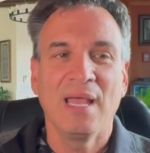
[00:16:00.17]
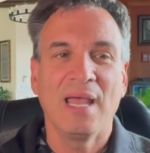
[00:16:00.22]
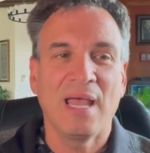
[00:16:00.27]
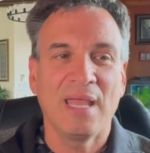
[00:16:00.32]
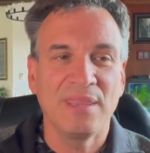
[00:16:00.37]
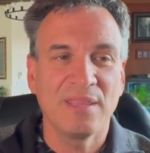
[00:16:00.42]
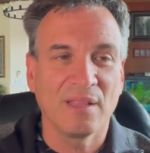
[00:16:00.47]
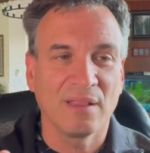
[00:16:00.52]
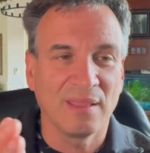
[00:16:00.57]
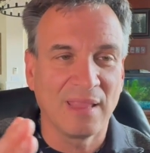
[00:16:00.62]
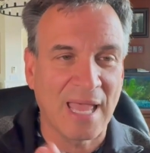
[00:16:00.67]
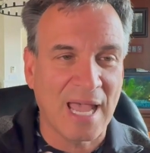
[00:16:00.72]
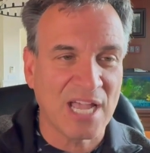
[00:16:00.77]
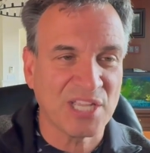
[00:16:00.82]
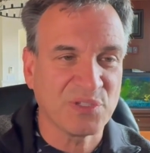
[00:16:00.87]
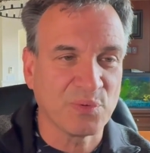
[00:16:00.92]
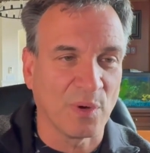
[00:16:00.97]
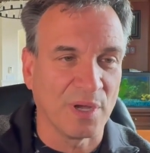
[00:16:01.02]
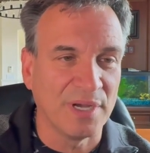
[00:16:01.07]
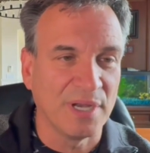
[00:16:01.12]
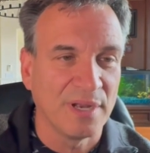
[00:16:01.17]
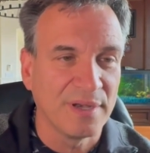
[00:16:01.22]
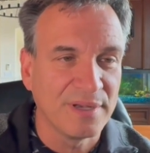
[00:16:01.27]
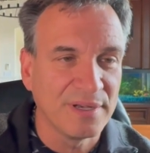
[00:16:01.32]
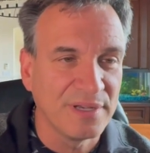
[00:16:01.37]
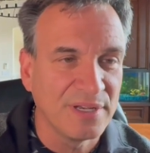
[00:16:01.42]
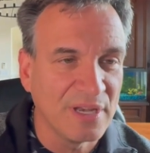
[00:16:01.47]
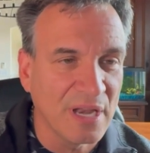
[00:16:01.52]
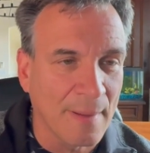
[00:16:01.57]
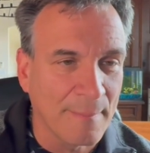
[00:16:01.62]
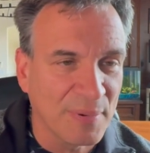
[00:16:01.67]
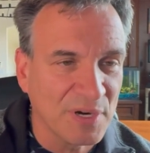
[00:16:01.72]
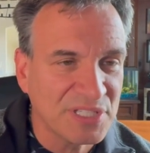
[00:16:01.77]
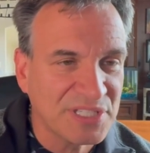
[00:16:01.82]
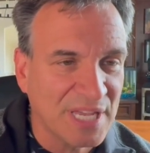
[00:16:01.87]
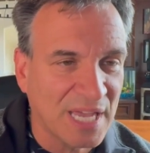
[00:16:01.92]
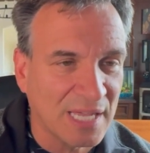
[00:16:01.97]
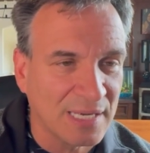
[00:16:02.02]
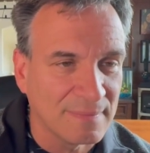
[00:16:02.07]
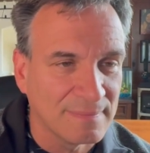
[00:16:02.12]
and the last one, number
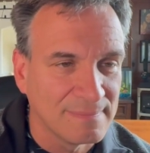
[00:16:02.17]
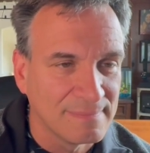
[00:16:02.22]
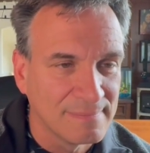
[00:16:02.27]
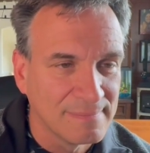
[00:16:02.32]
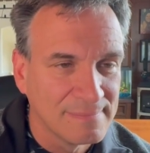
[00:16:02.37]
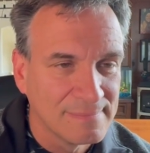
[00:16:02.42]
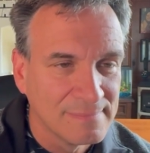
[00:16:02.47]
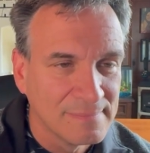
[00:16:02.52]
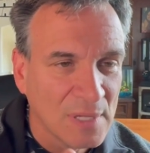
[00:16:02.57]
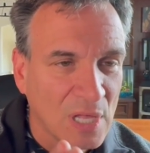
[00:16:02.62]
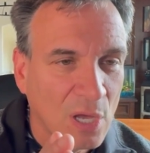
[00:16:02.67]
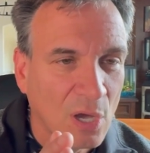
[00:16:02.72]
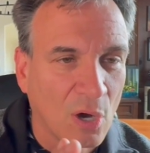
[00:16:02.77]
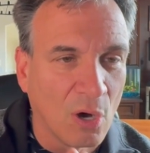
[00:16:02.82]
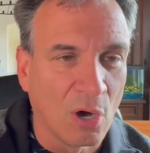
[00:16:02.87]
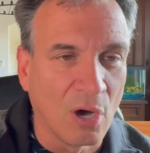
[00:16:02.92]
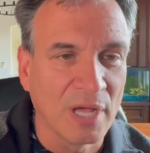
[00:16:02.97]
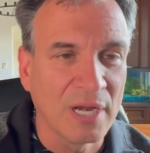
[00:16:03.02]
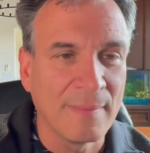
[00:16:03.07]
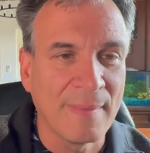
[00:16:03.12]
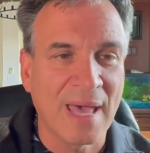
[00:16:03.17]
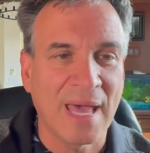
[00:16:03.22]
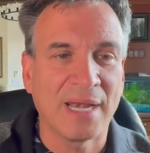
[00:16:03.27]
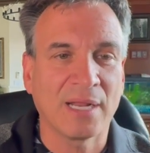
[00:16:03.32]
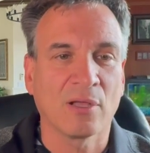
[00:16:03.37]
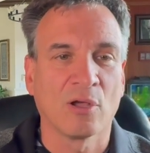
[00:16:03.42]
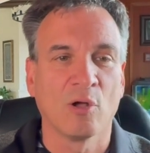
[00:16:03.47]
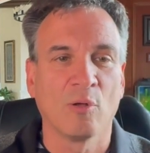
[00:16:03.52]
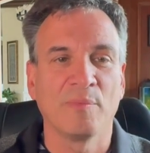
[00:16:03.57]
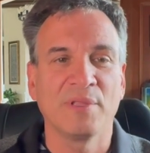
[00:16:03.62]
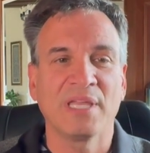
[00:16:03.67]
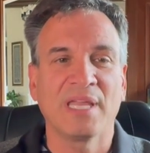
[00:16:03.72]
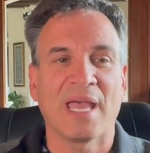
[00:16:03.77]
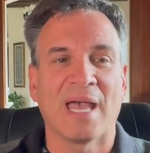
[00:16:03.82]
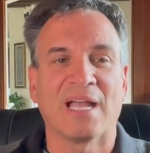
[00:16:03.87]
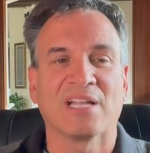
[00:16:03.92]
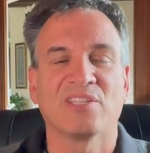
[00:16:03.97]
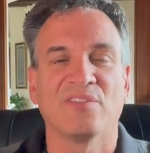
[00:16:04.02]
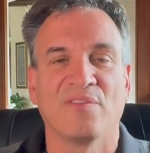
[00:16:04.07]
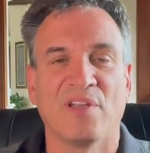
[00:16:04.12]
10, automatic Homelink
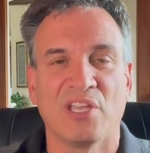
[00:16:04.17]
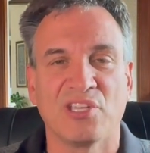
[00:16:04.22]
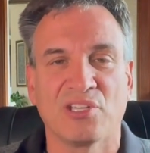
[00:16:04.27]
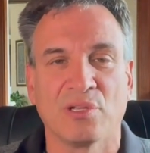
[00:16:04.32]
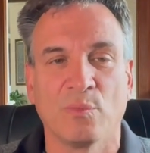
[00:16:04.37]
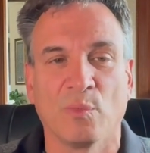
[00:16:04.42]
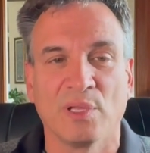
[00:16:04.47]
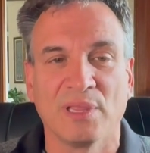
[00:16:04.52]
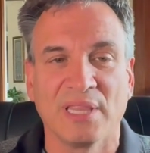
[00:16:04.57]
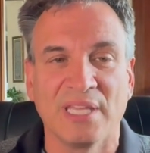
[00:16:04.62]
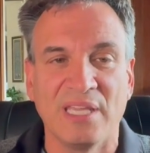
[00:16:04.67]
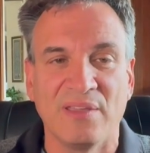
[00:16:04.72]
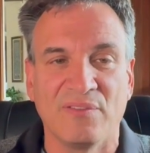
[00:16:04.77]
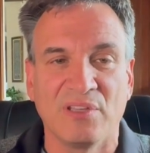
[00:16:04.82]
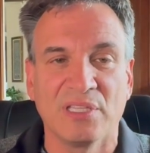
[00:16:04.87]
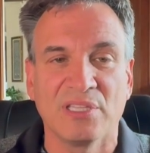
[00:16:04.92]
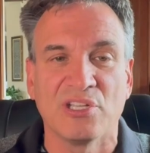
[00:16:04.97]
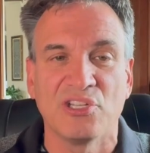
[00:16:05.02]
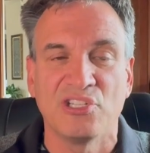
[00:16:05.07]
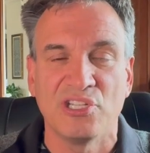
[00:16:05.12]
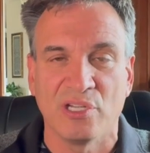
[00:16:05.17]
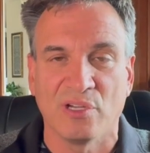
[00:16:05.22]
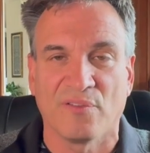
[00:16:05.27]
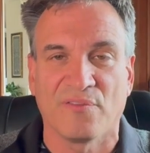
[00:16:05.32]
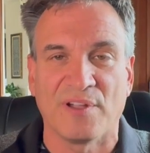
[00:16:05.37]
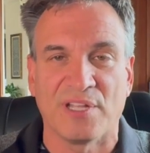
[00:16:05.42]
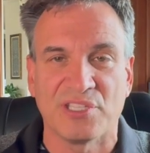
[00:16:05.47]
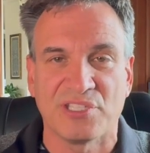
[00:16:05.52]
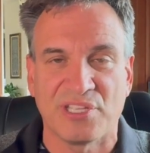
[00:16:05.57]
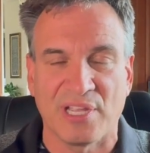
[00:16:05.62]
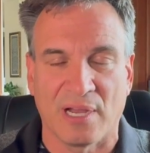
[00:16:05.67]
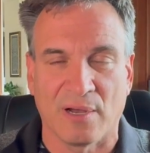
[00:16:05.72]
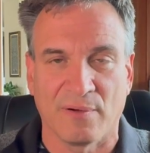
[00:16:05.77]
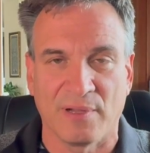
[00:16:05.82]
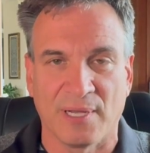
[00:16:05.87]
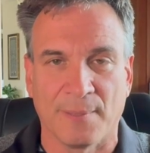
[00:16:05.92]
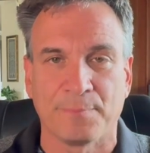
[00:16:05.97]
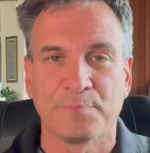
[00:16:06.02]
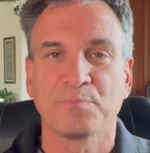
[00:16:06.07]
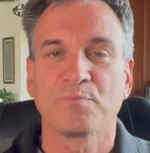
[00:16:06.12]
activation when leaving the geofenced
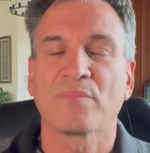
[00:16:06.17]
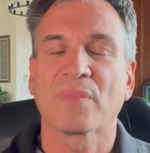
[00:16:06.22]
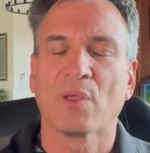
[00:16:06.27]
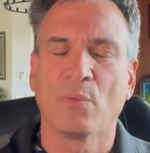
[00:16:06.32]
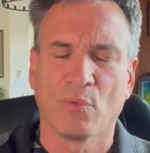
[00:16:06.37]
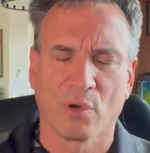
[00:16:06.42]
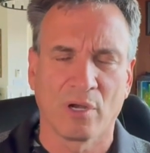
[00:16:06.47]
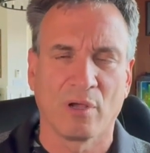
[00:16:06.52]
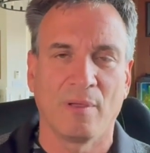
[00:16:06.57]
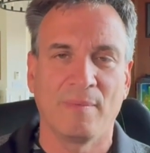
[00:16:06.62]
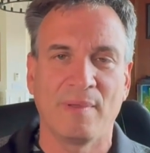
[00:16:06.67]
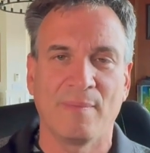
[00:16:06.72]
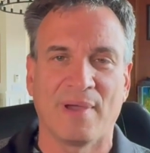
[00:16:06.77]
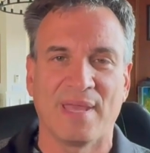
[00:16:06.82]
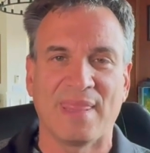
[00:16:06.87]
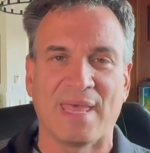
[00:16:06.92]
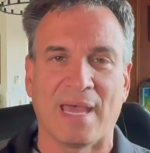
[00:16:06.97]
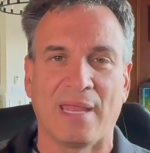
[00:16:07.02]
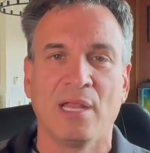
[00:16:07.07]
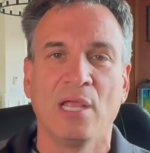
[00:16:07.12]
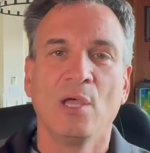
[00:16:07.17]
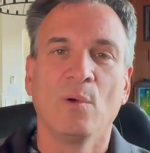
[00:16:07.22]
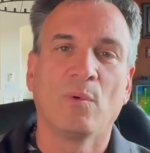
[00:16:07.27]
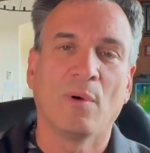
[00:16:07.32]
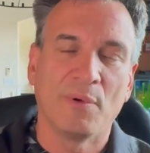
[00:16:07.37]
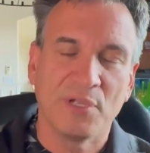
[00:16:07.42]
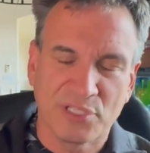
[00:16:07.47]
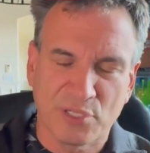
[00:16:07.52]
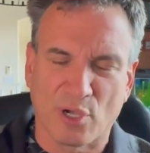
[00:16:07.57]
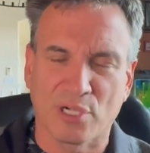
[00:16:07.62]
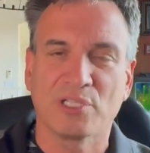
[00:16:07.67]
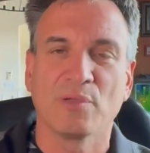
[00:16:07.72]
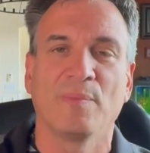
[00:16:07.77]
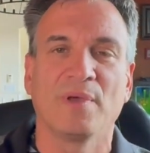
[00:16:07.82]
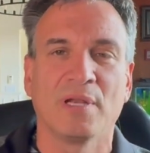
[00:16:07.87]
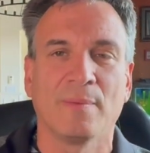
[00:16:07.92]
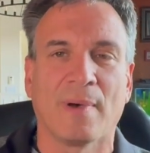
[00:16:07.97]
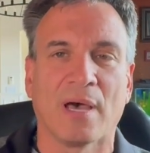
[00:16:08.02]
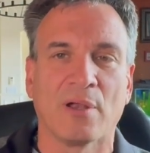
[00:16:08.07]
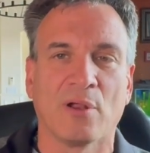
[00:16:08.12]
area. What do I mean by that? Well, we talked a
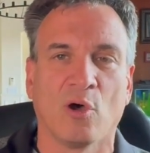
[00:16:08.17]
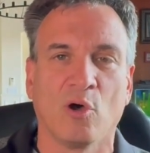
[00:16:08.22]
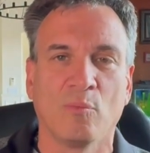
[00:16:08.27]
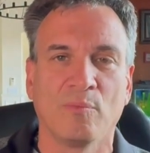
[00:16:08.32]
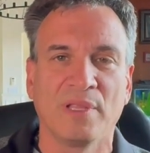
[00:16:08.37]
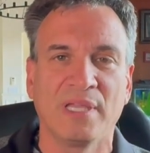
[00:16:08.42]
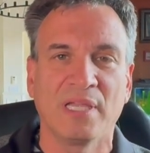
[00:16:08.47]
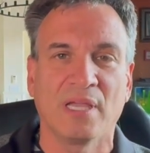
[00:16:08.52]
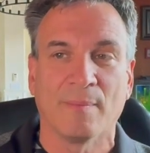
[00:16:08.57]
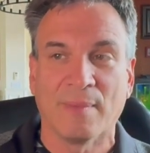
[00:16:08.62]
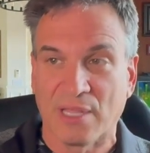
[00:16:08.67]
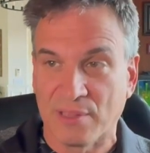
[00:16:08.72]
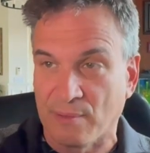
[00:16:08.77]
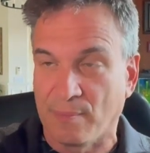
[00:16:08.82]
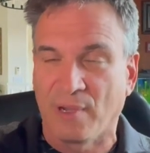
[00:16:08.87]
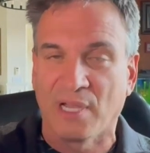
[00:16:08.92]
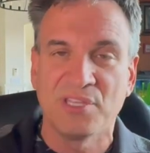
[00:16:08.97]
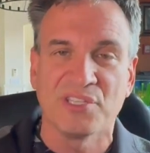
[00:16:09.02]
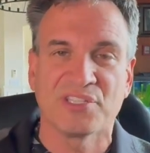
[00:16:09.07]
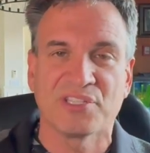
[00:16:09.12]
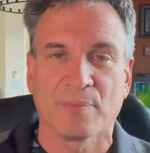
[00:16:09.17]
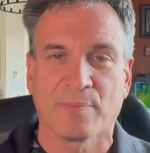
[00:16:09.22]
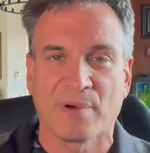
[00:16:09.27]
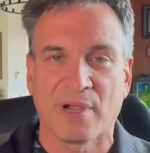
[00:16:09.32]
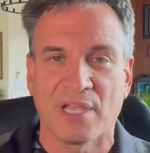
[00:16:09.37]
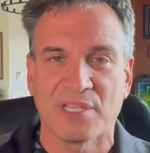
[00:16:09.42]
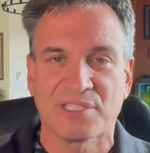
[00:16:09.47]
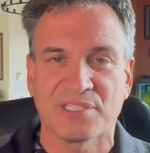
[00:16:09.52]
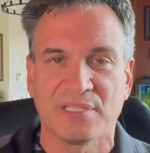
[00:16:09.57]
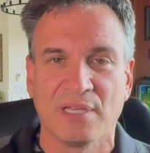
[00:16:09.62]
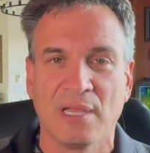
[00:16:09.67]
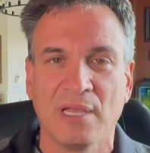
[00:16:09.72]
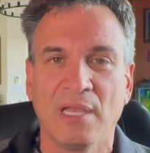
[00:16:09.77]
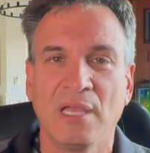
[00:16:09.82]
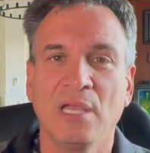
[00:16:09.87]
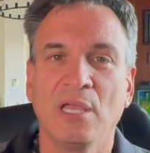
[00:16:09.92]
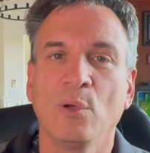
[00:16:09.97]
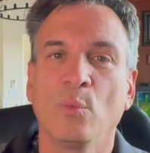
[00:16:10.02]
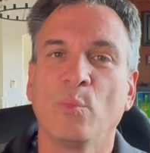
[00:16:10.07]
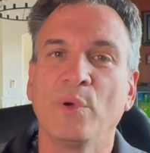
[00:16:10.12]
bit about Homelink, about the buttons to press.
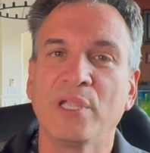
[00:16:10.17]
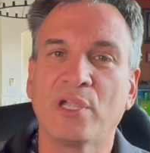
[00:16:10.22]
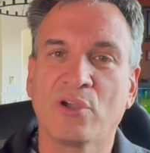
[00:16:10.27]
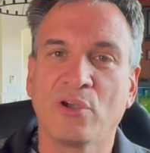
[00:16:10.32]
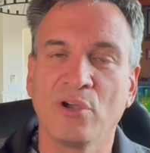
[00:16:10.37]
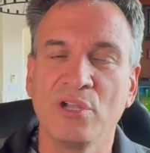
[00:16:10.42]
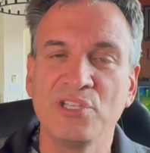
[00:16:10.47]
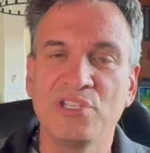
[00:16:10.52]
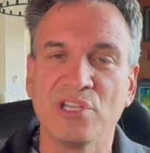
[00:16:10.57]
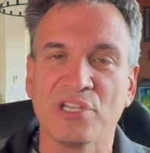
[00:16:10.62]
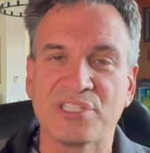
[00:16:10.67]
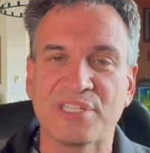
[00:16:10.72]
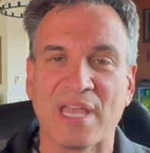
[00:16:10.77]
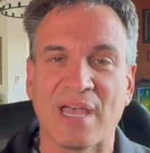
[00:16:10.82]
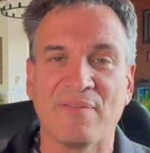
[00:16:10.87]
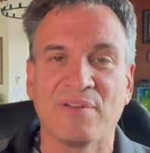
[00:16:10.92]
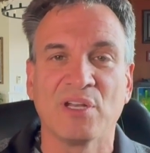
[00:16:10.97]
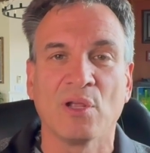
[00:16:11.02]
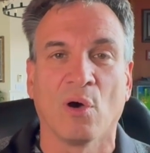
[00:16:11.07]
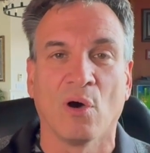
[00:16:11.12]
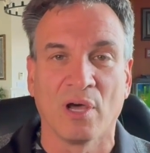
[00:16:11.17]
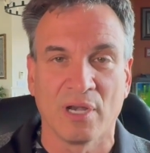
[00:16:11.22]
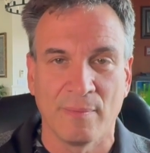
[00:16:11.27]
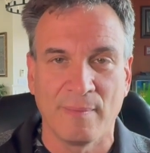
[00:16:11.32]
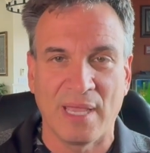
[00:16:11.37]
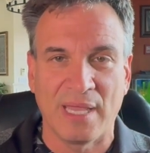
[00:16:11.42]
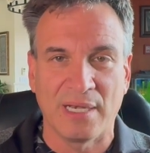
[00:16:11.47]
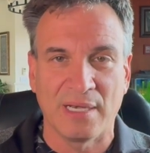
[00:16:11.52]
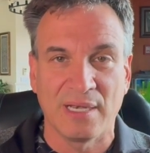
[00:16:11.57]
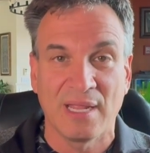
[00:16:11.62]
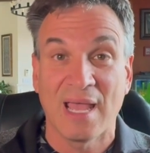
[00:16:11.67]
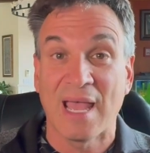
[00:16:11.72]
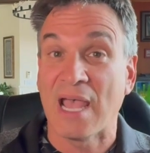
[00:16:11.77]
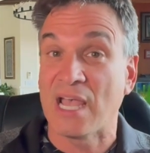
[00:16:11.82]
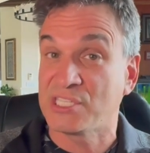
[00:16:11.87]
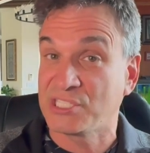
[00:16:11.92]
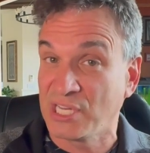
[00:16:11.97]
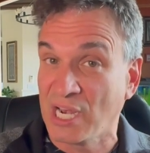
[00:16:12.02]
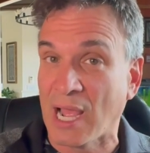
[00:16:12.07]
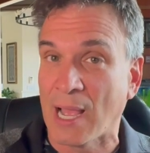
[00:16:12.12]
We could just have it automated
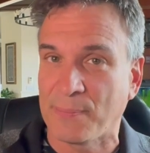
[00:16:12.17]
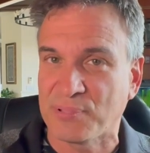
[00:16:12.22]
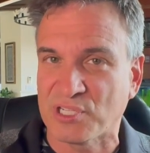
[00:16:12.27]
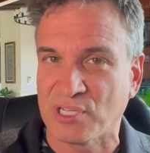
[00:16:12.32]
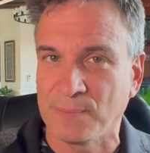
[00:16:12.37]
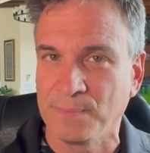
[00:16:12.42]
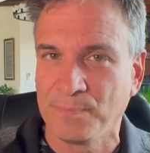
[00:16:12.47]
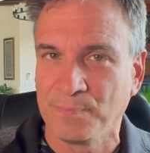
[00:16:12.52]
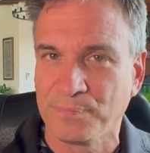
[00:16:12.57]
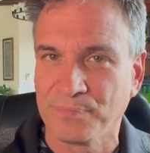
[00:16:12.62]
as an option